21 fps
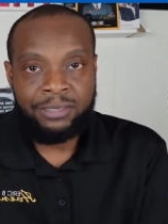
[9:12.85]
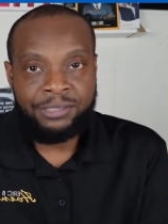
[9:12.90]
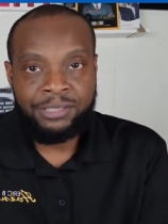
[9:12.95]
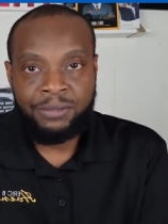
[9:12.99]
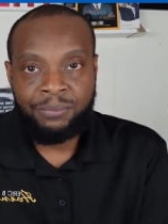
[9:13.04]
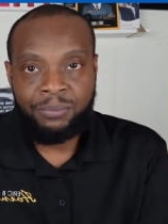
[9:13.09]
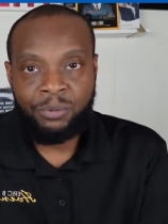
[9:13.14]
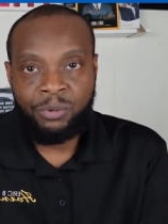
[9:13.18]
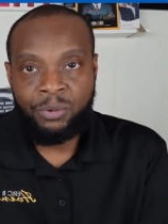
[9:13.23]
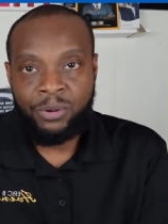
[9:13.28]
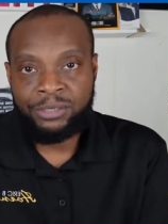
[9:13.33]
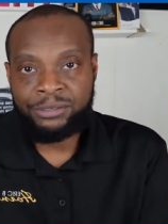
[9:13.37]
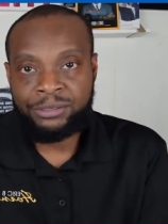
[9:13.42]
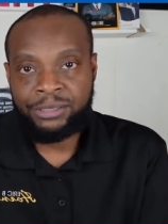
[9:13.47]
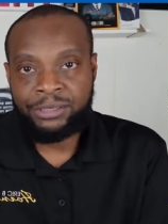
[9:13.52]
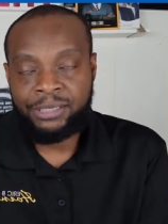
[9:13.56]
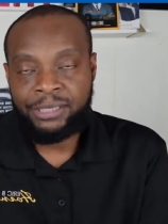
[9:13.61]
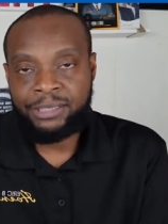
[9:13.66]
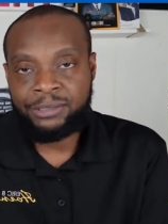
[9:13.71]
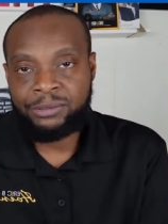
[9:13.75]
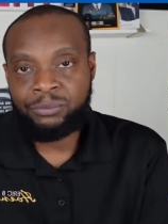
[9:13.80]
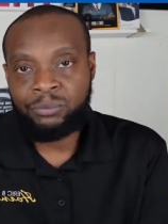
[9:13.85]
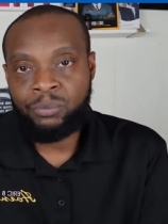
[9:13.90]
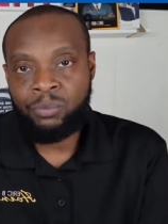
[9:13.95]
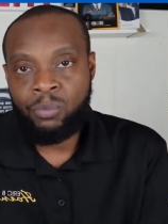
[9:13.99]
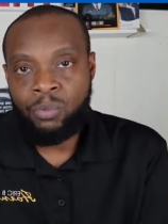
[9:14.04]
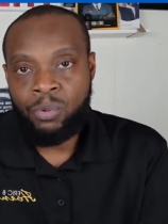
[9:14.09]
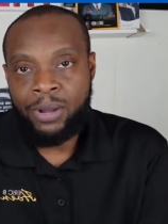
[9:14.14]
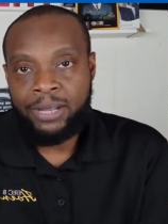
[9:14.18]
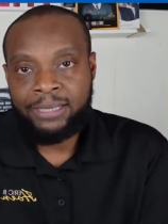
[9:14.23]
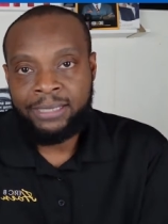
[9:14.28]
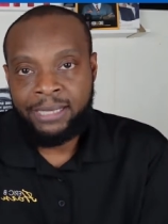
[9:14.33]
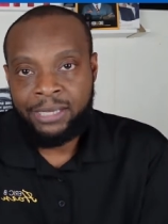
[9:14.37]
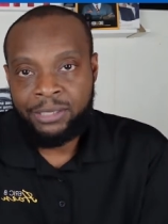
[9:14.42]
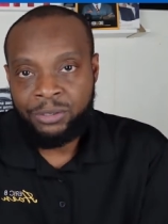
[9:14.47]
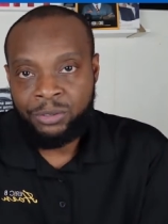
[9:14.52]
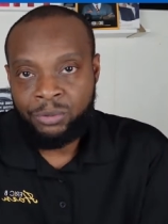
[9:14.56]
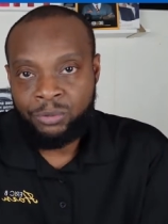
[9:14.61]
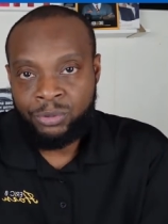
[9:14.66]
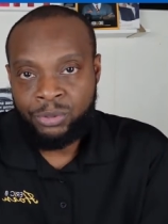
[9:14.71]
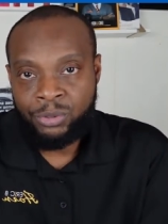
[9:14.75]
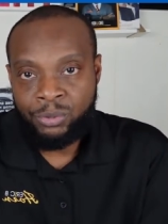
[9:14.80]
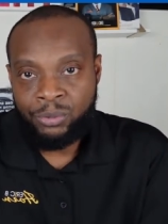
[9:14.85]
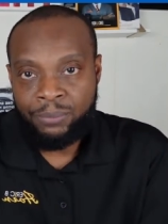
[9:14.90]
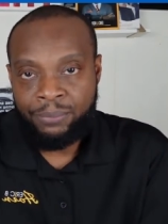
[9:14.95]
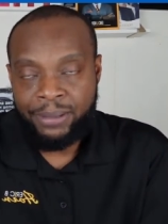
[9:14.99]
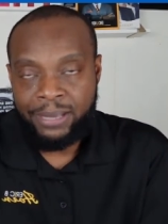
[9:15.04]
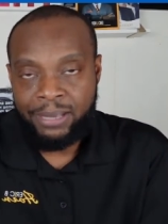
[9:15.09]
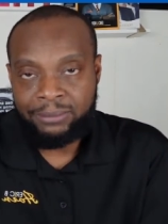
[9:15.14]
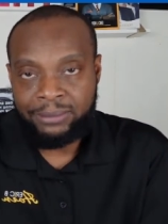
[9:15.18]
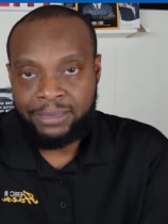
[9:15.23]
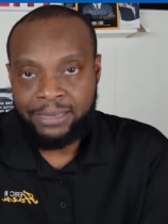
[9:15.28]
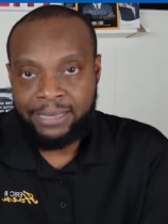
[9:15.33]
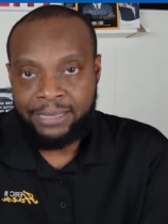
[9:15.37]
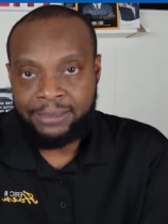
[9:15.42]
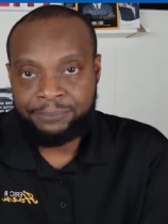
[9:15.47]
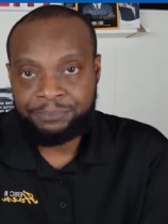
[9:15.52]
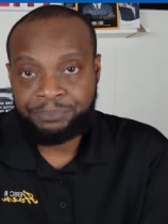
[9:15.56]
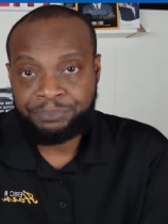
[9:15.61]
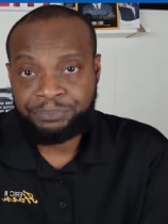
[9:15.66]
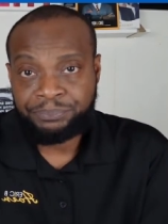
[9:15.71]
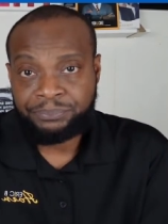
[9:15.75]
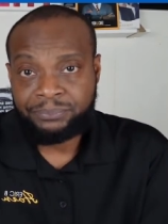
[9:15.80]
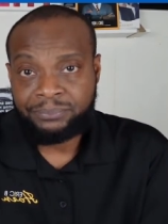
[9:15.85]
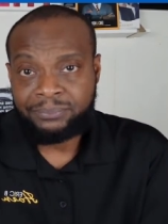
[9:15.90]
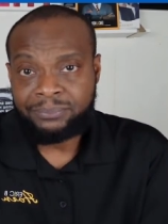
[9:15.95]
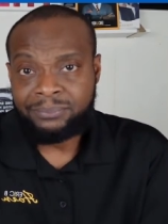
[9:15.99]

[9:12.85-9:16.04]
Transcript: The simple question is, what can you do about that?